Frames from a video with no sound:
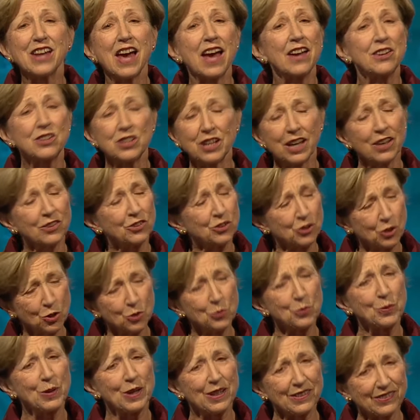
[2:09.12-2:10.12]
and he has
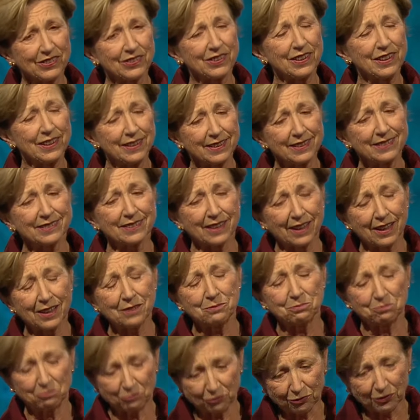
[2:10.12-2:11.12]
no mercy, as
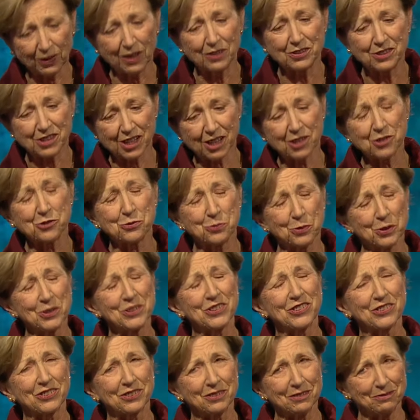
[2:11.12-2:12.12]
I found out
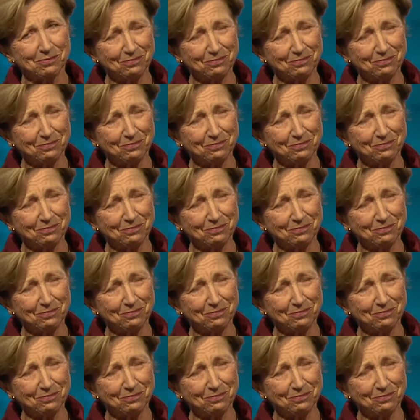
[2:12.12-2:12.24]
once